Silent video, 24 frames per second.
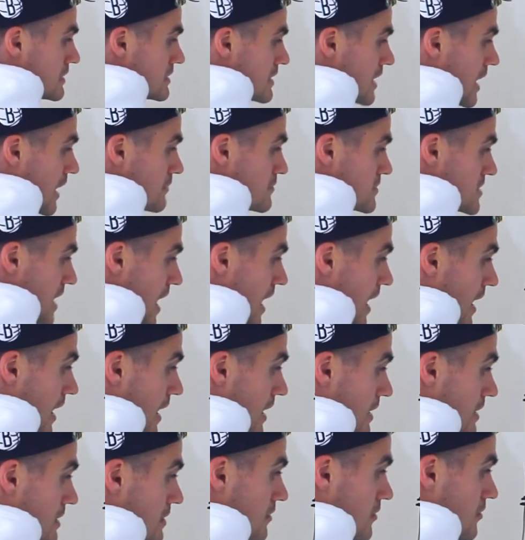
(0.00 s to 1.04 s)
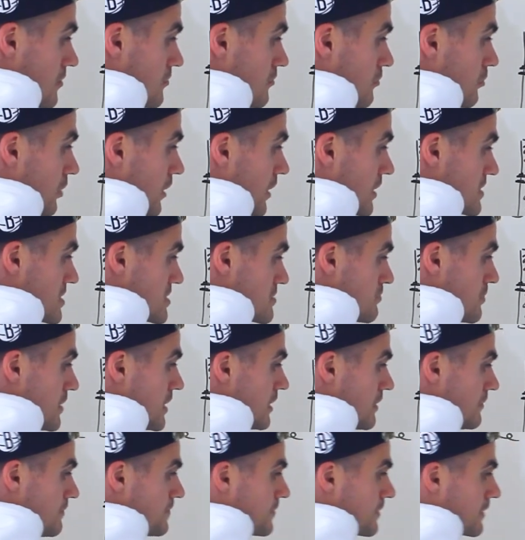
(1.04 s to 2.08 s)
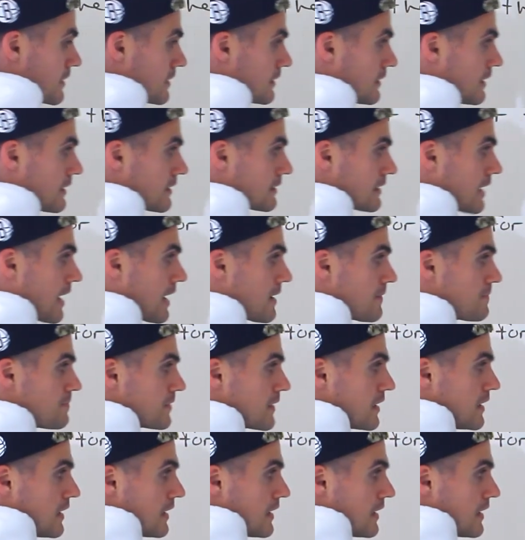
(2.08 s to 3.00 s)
times a plus b, like that.